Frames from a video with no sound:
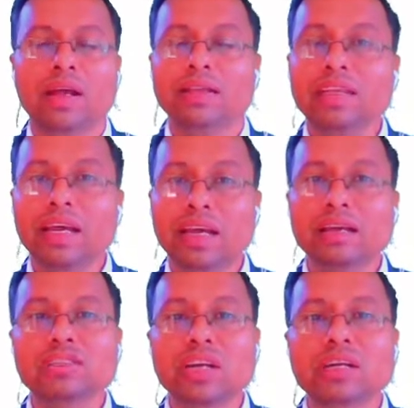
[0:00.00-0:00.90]
They
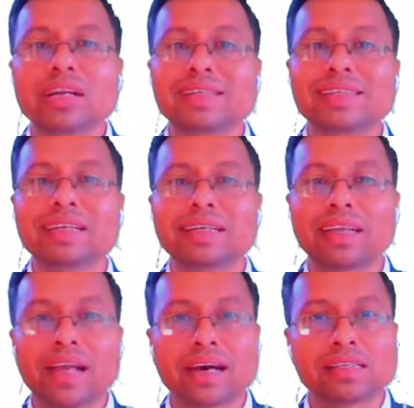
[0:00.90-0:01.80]
generally sit at the
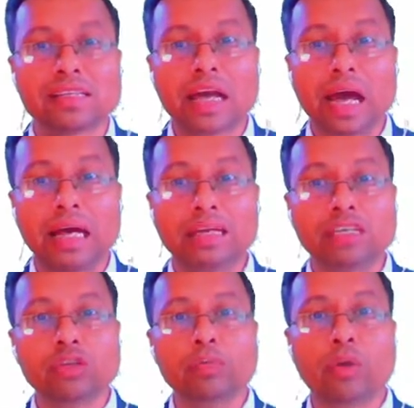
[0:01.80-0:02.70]
last in an
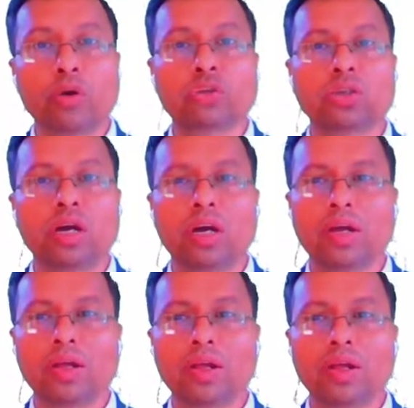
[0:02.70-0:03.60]
aggressive posture.
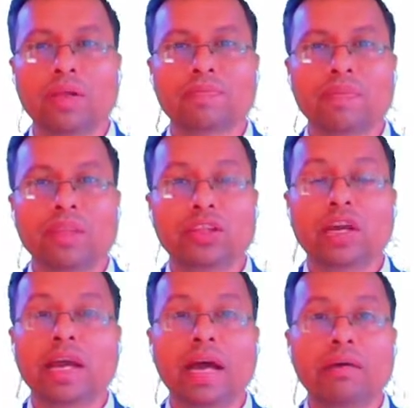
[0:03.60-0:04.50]

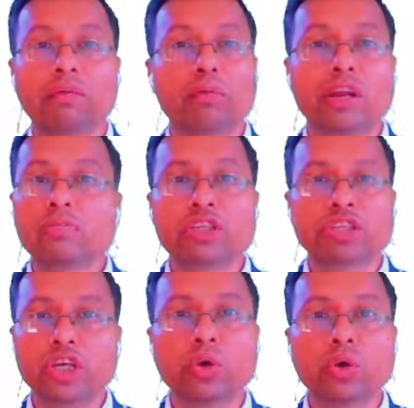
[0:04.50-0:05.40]
They have very much
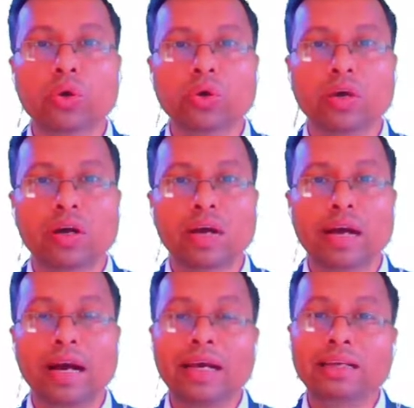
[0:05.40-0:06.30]
ego,
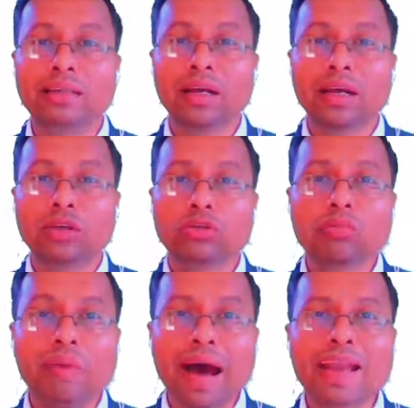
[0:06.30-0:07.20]
and to
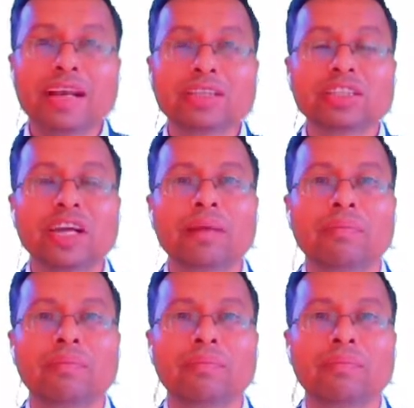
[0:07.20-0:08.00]
manage them